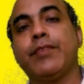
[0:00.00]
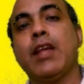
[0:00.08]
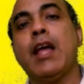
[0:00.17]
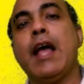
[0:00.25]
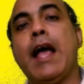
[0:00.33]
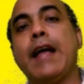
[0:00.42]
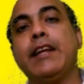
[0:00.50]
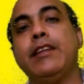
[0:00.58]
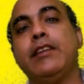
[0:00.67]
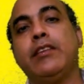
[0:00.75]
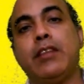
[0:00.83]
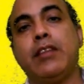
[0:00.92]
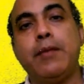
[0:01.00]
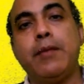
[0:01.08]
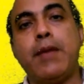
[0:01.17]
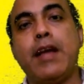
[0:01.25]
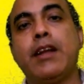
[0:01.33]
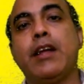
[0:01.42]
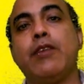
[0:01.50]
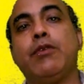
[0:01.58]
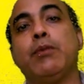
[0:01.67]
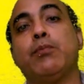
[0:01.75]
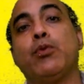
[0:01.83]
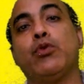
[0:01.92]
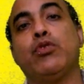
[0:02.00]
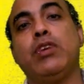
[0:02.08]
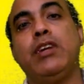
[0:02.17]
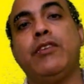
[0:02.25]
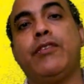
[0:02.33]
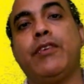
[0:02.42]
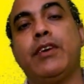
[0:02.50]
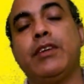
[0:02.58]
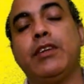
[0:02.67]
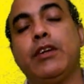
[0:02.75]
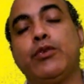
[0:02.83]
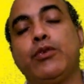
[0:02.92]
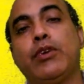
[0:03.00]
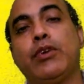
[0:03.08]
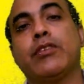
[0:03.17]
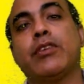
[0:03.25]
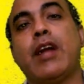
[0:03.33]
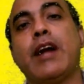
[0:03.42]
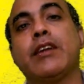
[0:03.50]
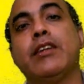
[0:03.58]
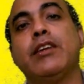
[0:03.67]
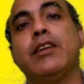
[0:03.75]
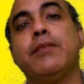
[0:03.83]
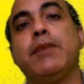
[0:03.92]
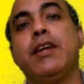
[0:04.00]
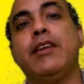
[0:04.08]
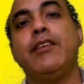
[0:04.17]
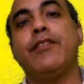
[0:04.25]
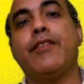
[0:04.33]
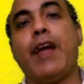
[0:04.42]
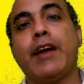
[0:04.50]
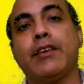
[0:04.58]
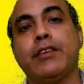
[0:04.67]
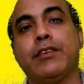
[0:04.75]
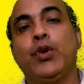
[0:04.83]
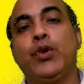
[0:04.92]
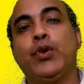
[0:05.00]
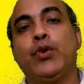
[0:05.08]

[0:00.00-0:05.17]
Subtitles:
And in the same manner, we proceed further to extract the remaining factors.